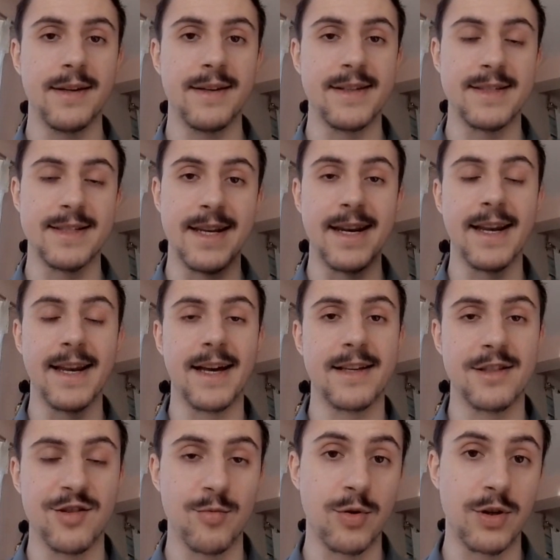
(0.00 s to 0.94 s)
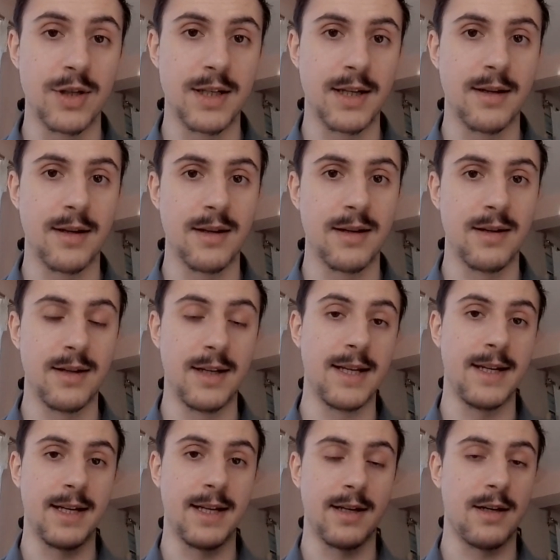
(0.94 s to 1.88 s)
is linear as you would in a
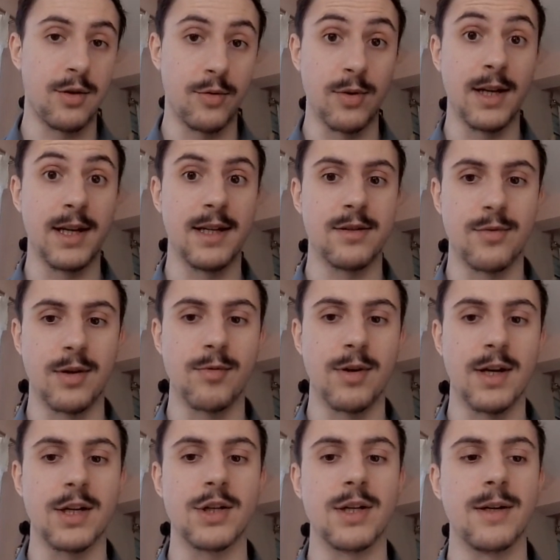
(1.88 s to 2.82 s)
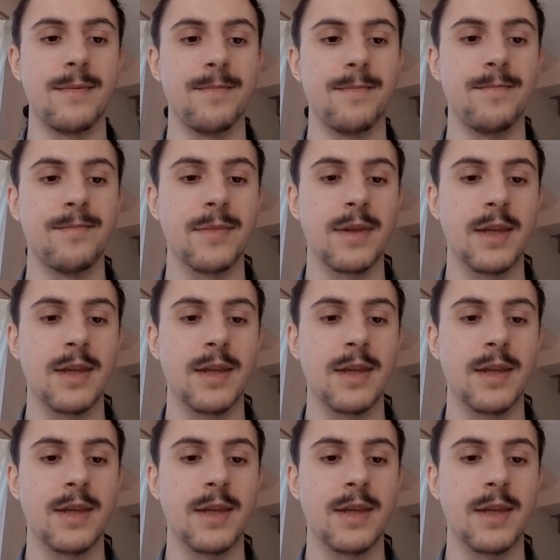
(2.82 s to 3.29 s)
linear OLS regression.